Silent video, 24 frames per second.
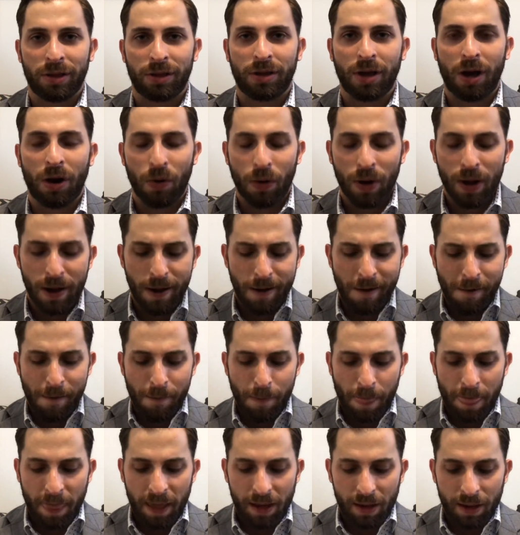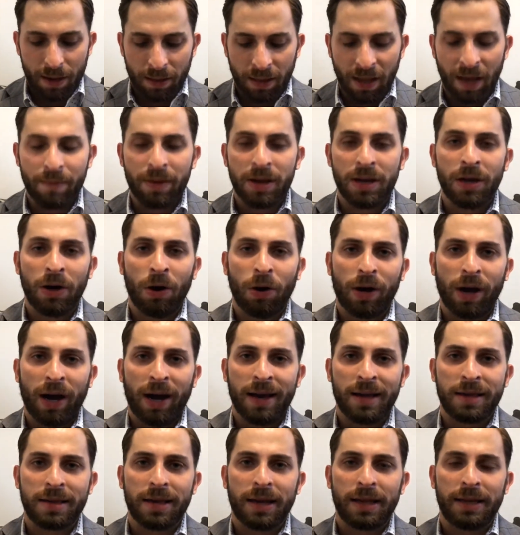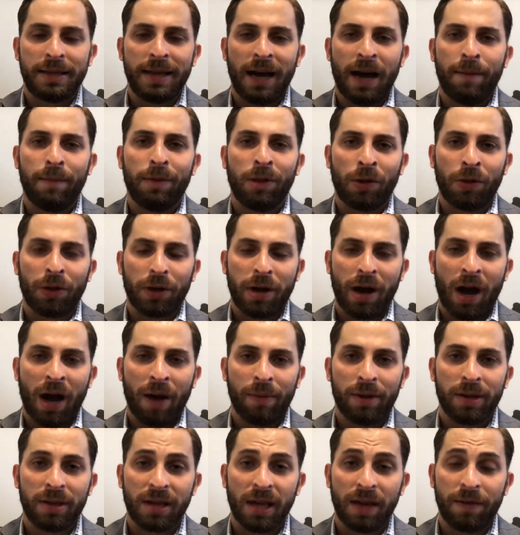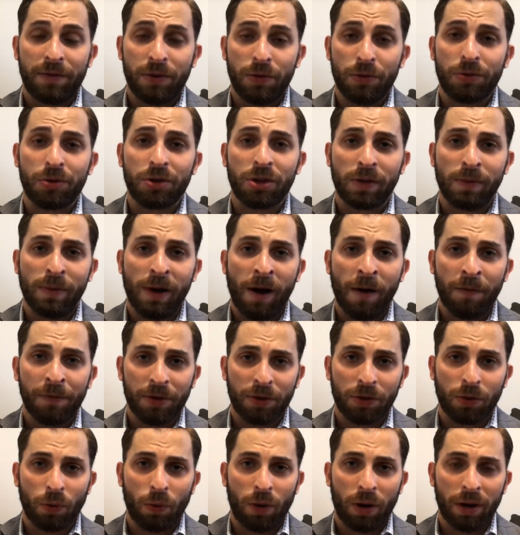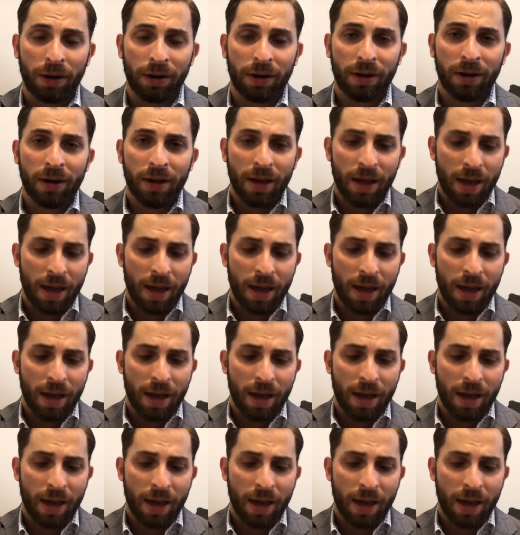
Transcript: So let me know, guys, down below in the comments if you smell this one,